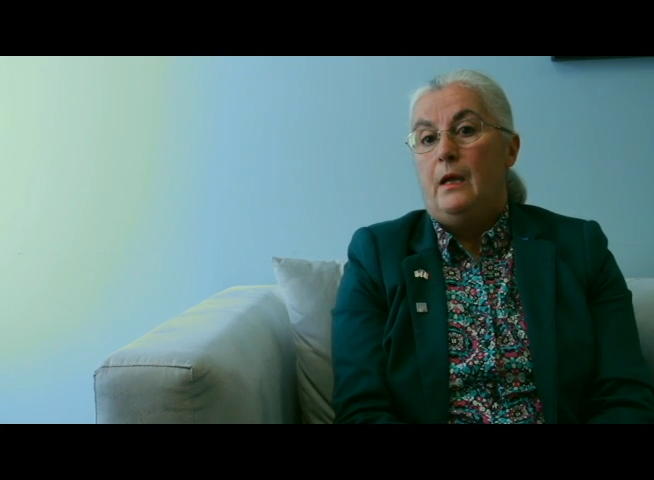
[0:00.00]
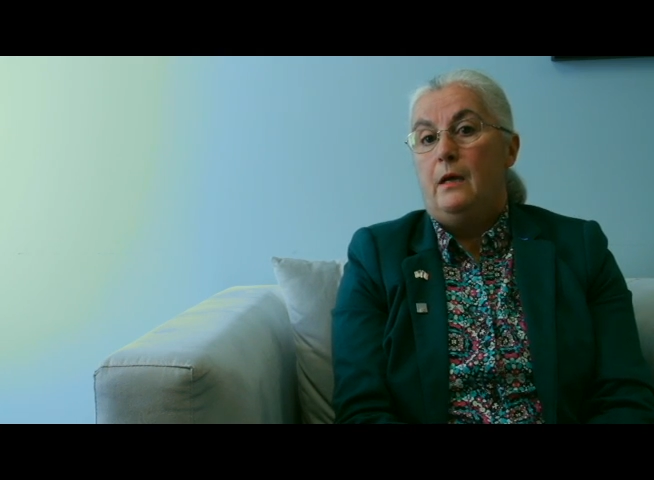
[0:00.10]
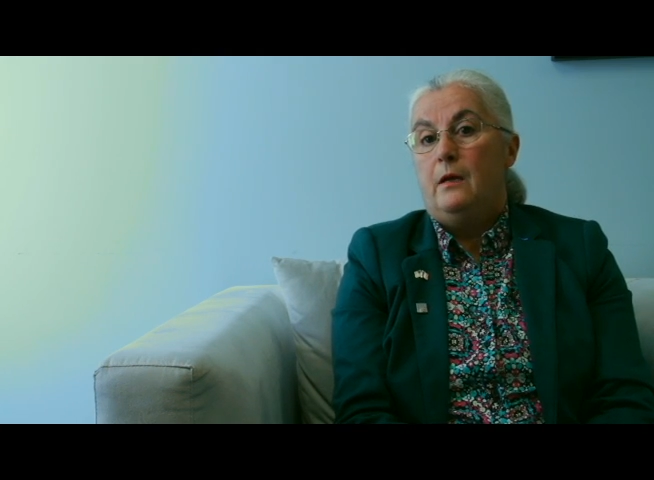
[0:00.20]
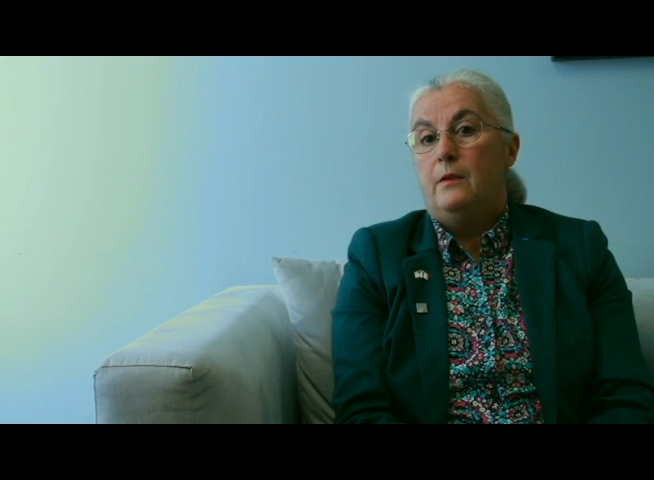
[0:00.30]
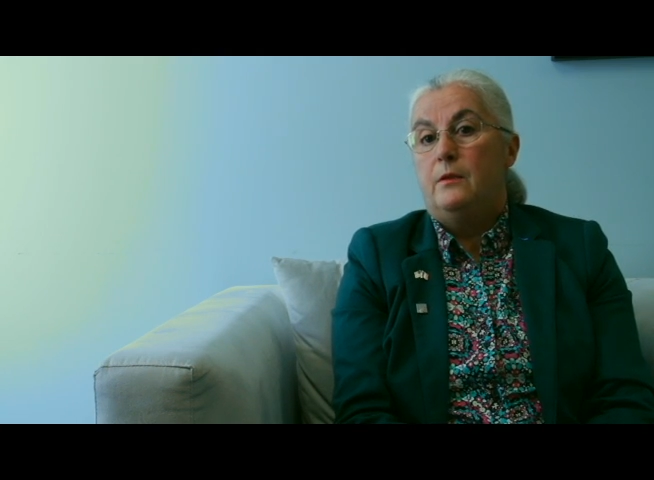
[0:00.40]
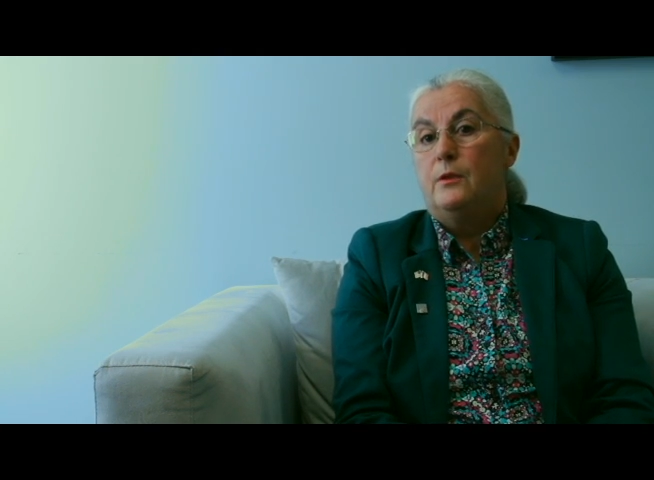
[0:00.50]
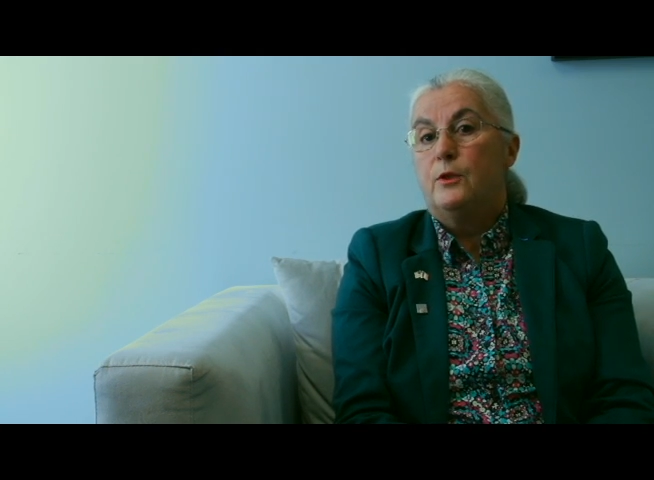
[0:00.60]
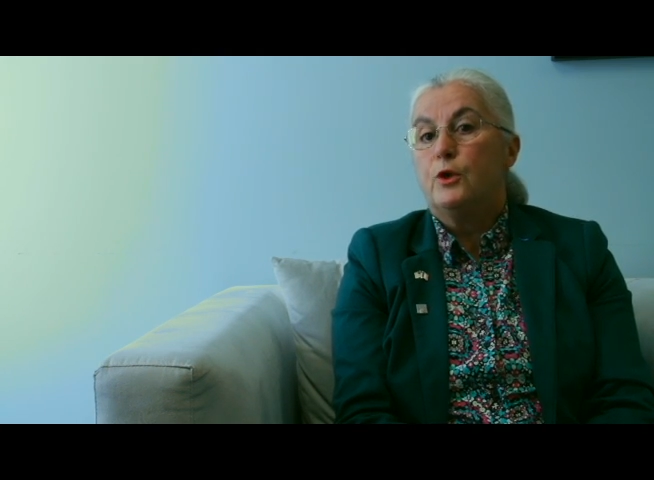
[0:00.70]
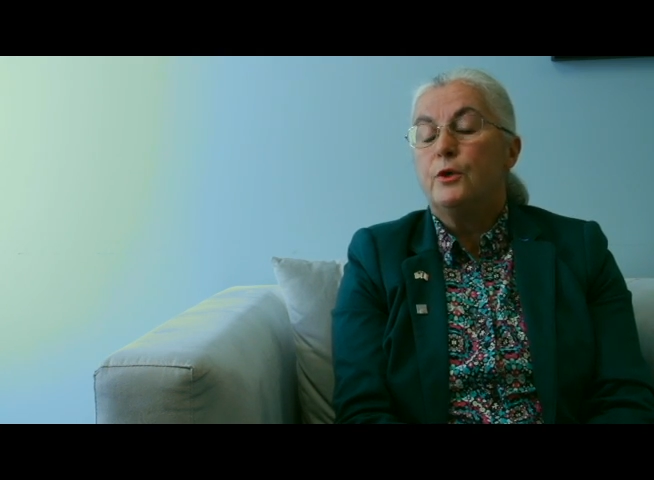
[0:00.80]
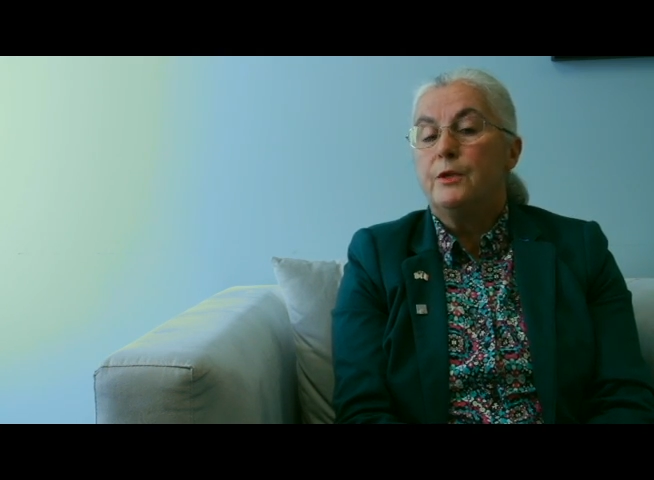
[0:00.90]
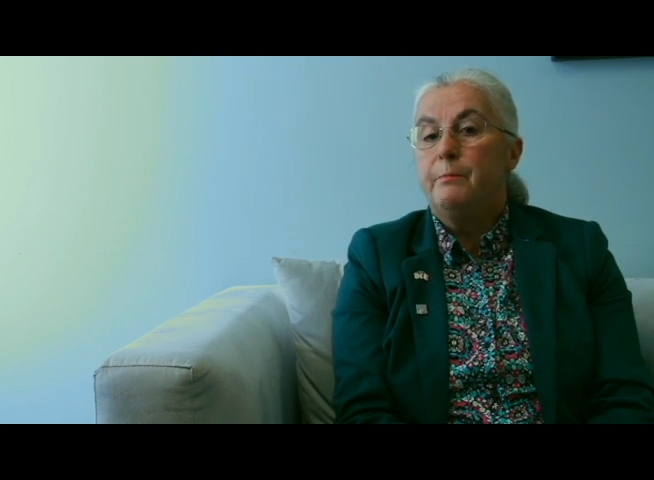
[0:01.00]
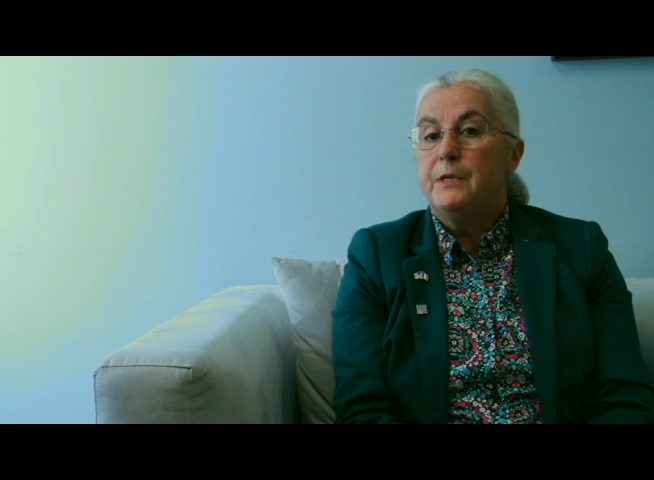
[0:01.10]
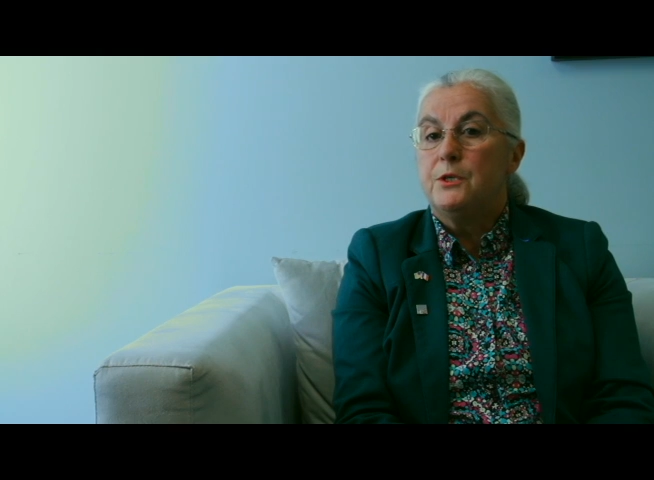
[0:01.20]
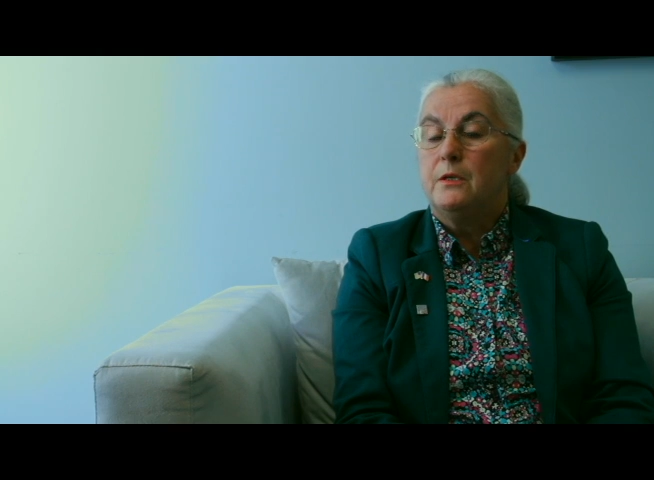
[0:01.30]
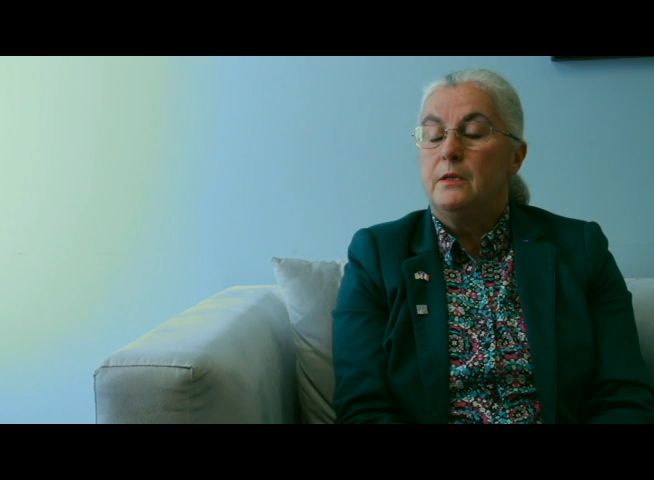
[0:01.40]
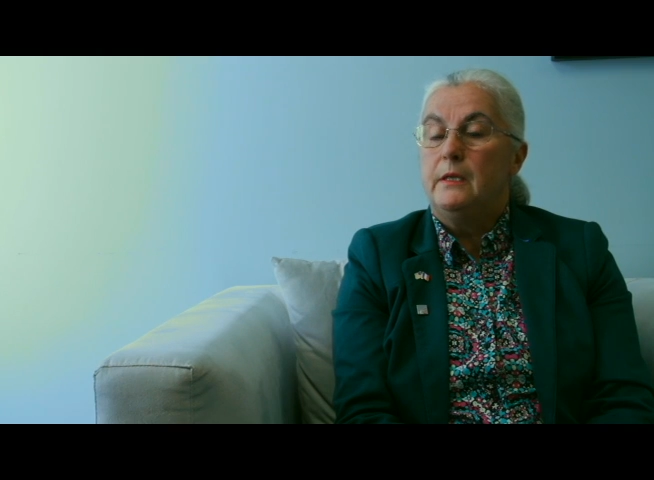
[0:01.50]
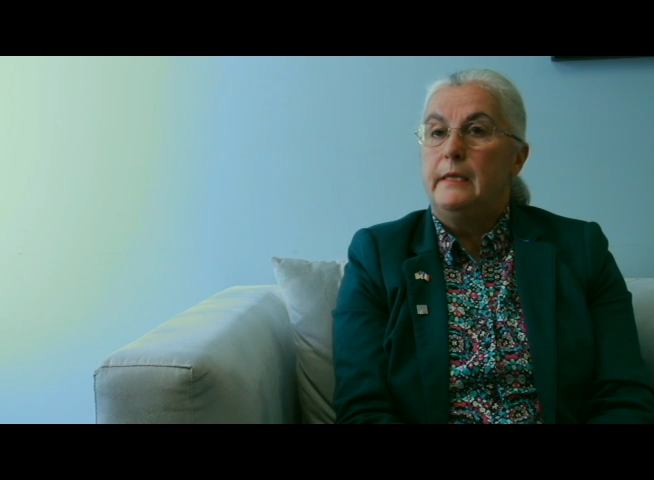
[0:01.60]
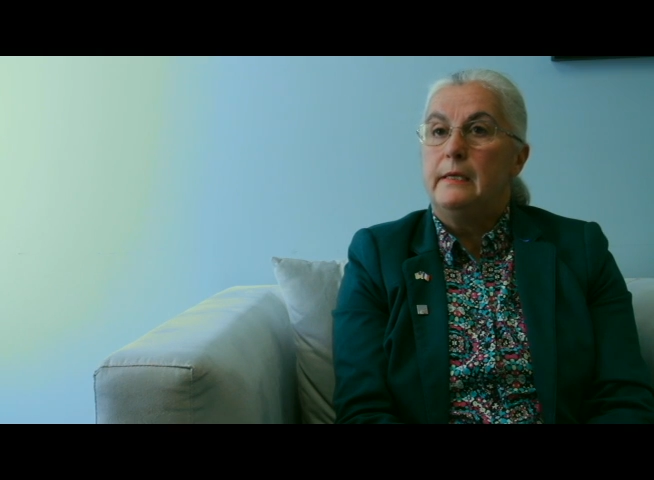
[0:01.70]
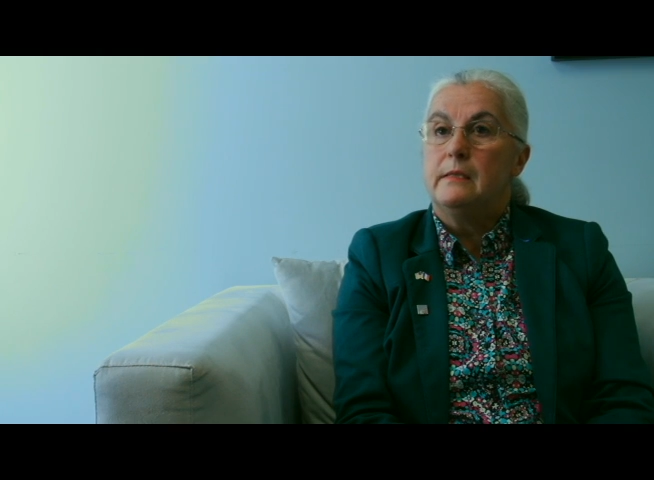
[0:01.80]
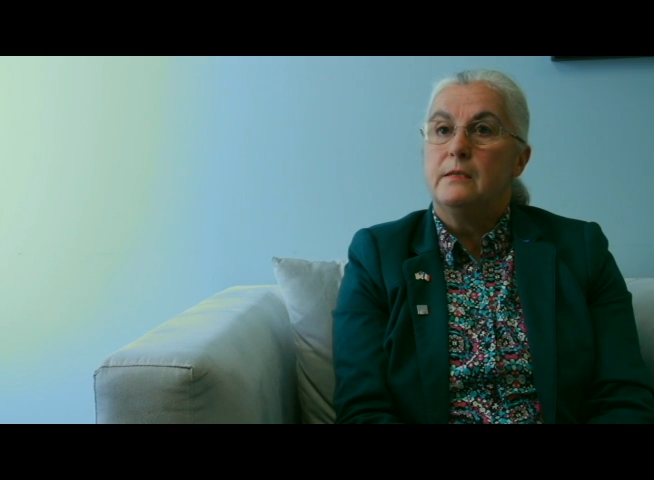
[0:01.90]
The third mission
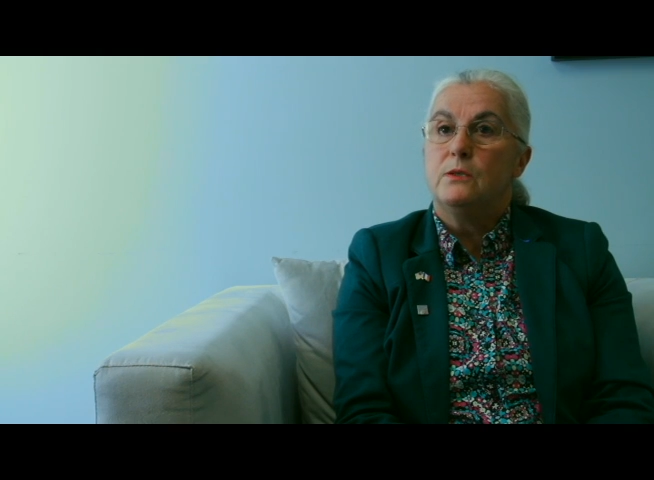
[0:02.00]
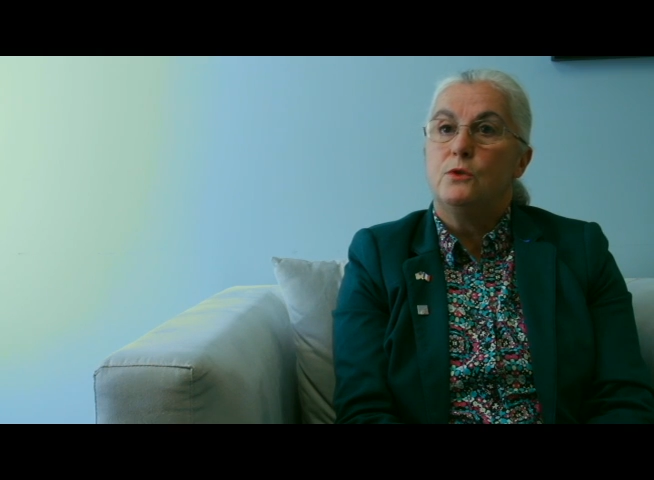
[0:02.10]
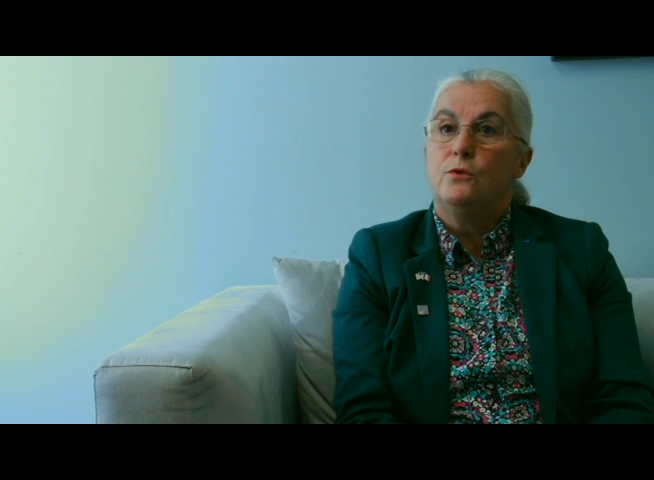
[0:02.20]
is